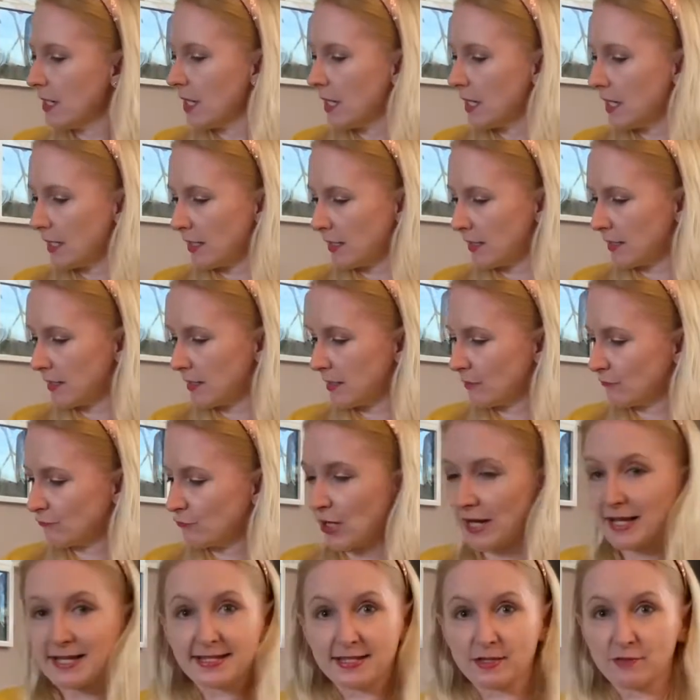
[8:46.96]
Right,
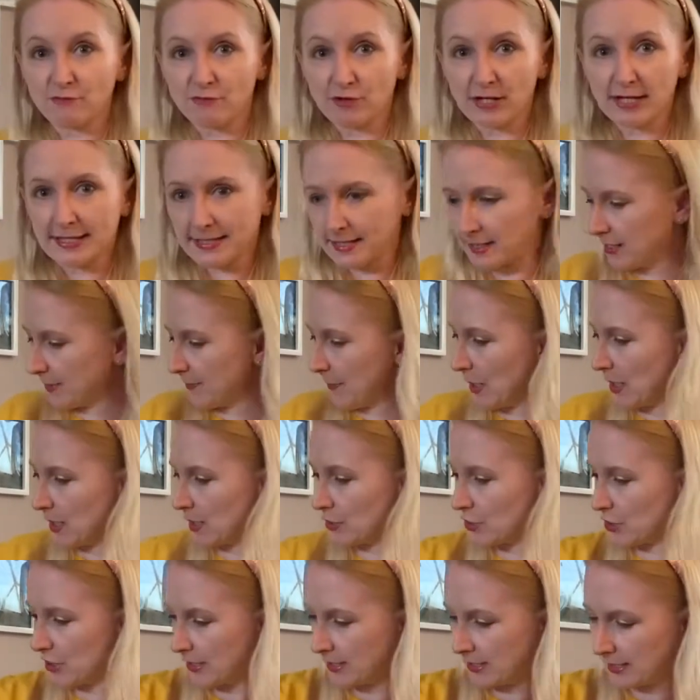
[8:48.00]
and some recent
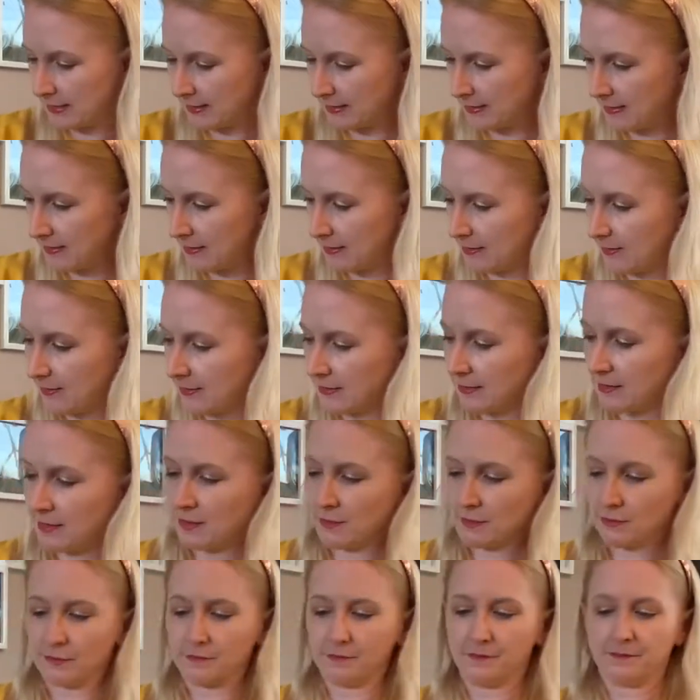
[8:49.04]
purchases.
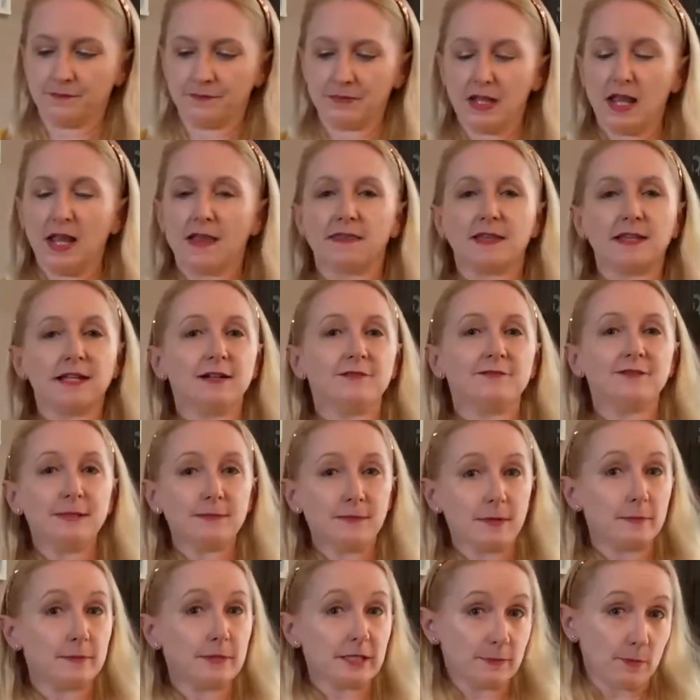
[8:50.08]
Oh, the lovely
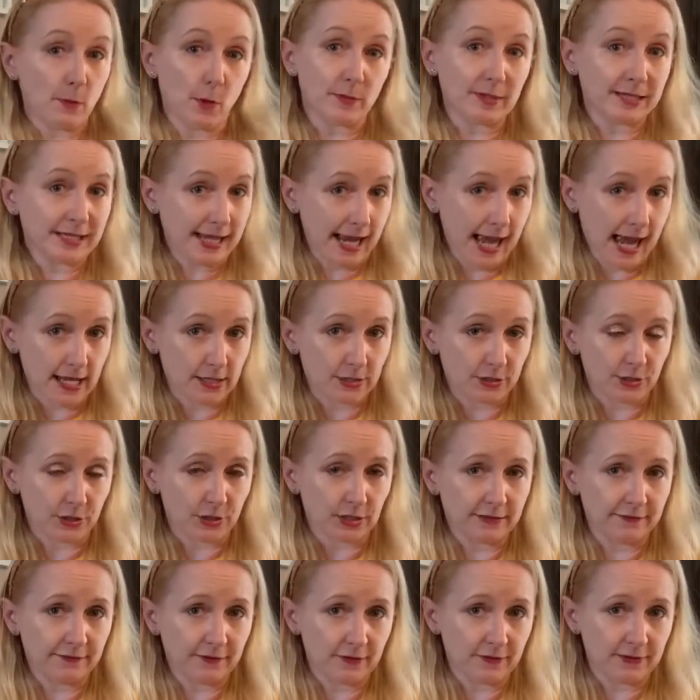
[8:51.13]
Bibbidi Bobbidi candle,
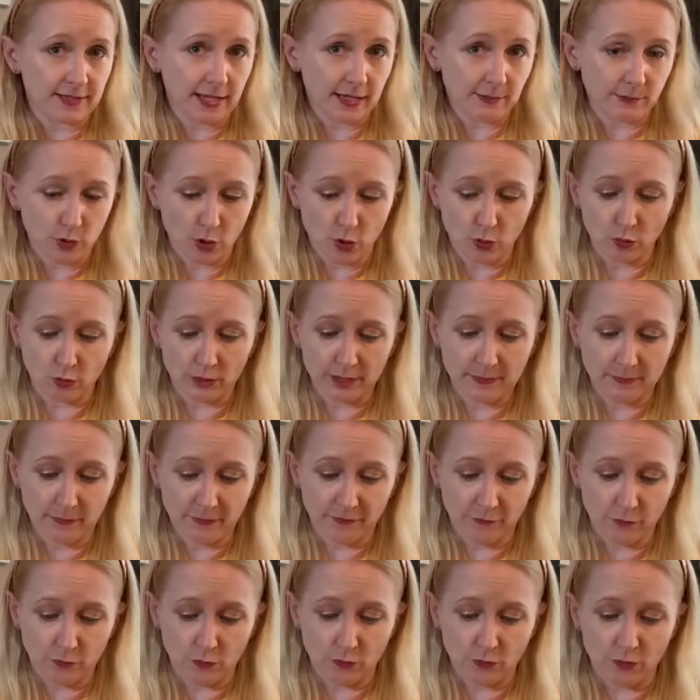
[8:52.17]
if you've seen my hauls
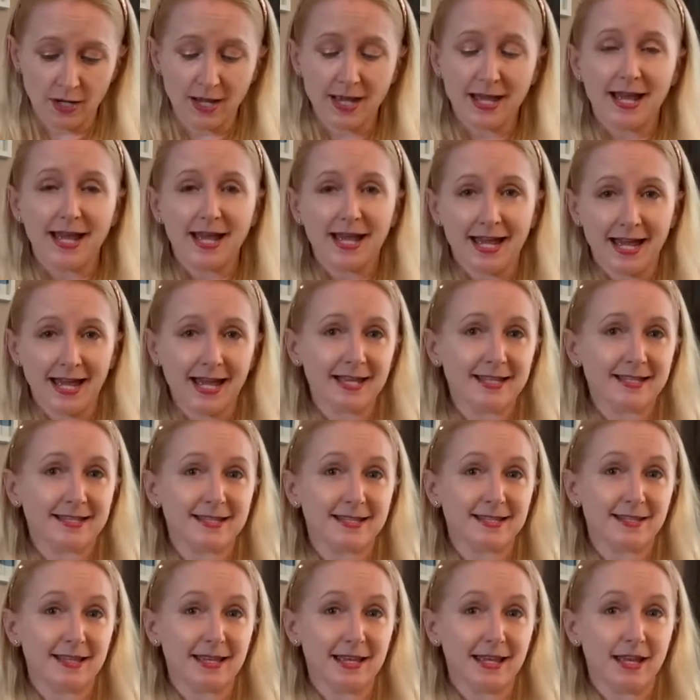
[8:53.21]
before,
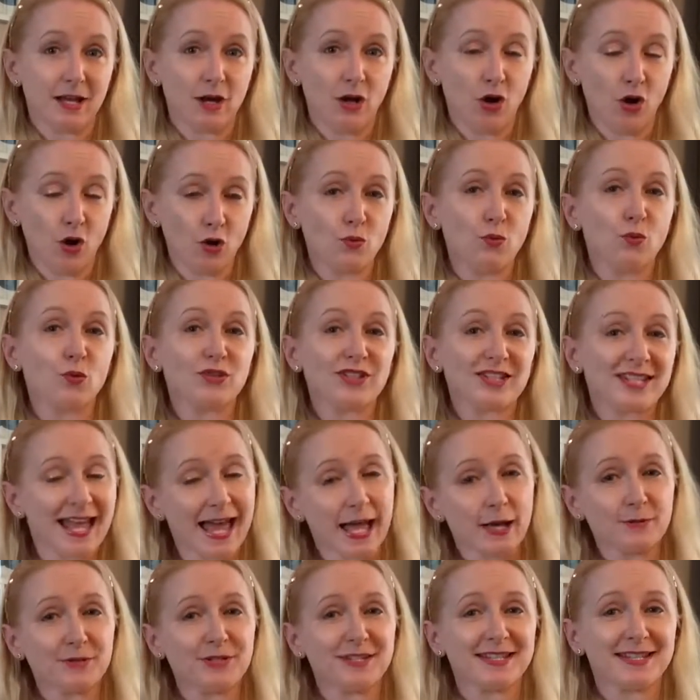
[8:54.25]
has Hogwarts
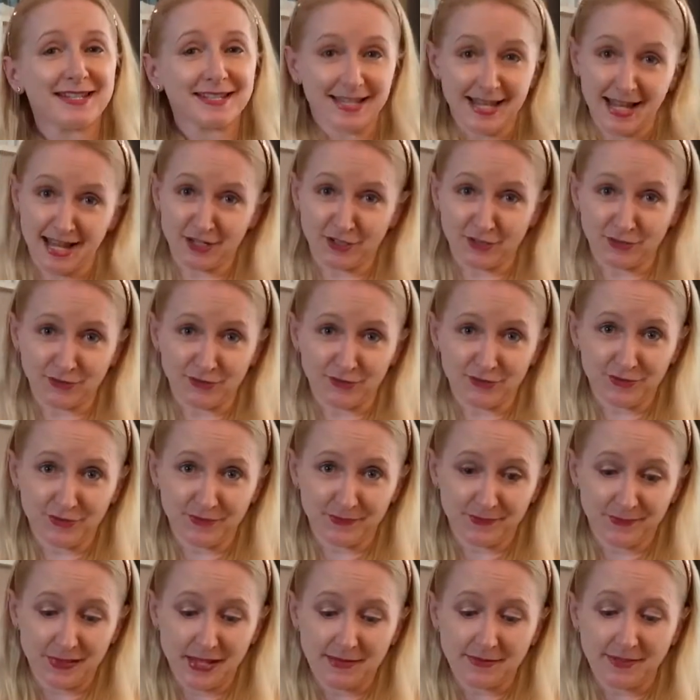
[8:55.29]
House candles.
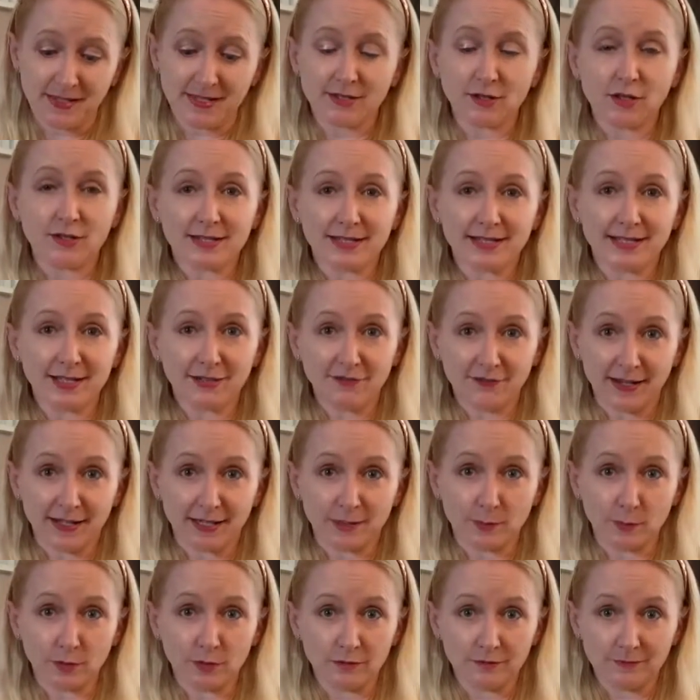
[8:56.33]
These are still
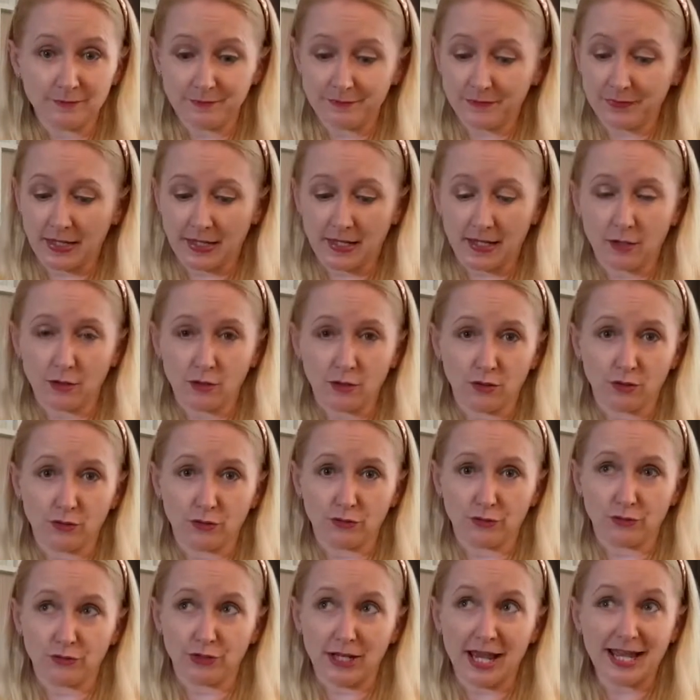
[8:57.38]
available. They're
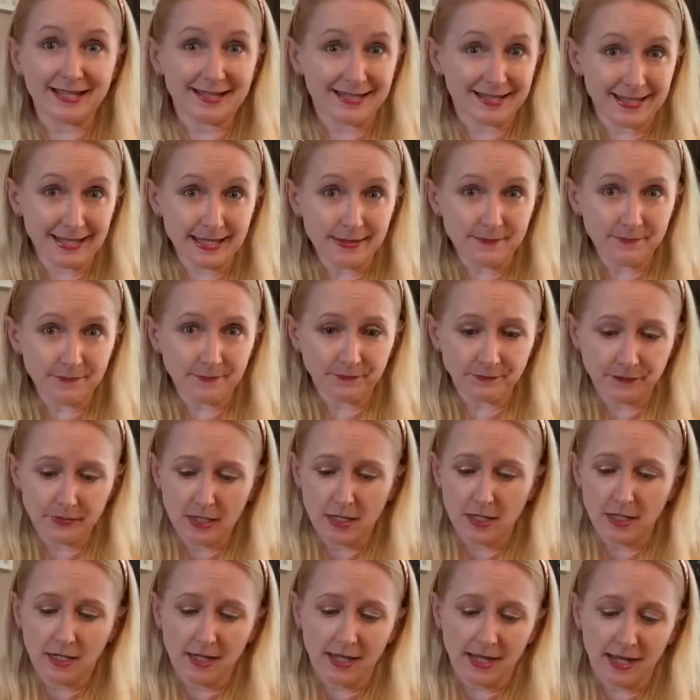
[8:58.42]
on Etsy,
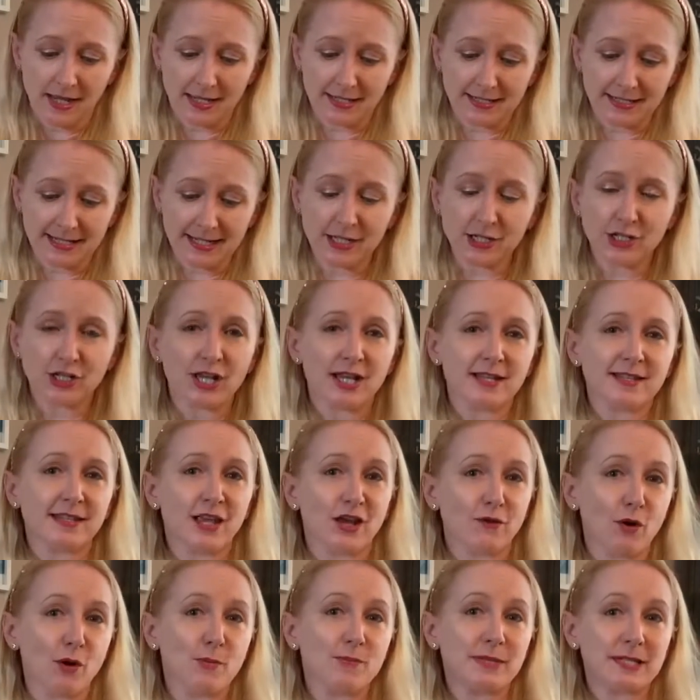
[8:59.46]
and each has their
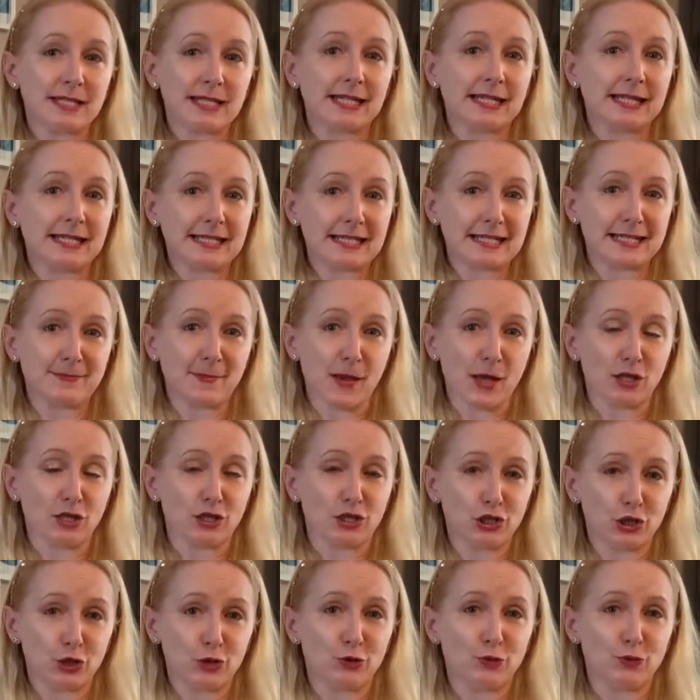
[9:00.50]
own particular smell
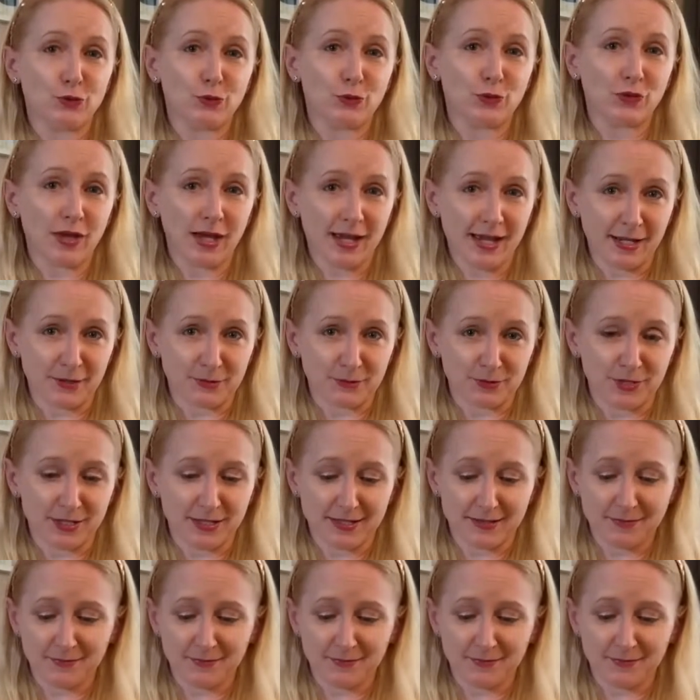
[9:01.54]
to the house,